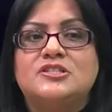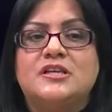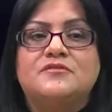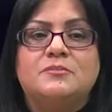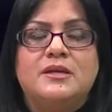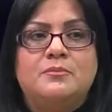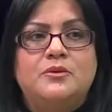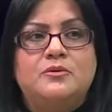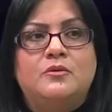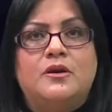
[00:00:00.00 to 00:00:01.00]
itself to
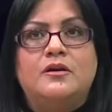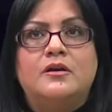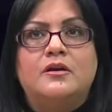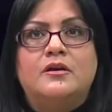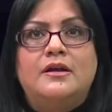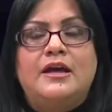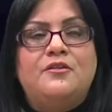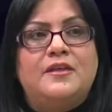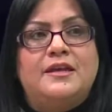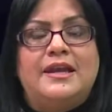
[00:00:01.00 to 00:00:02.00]
people who are
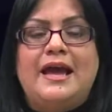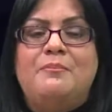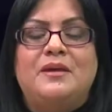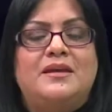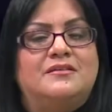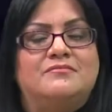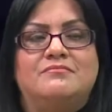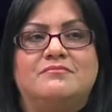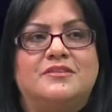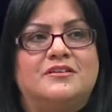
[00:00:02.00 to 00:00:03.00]
healthy and happy
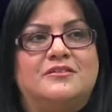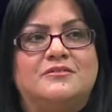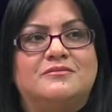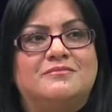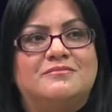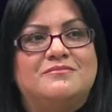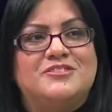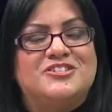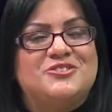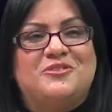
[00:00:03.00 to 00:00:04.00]
and,
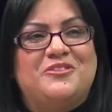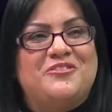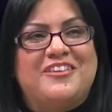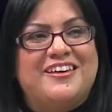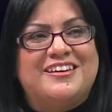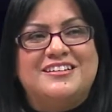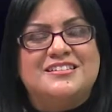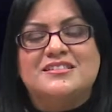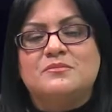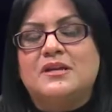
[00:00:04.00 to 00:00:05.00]
just doing their thing. It
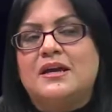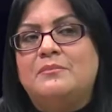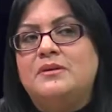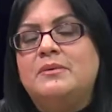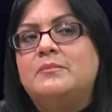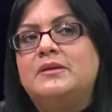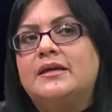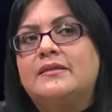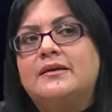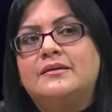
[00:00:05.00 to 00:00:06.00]
doesn't seem to happen to people
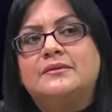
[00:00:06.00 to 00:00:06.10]
like that.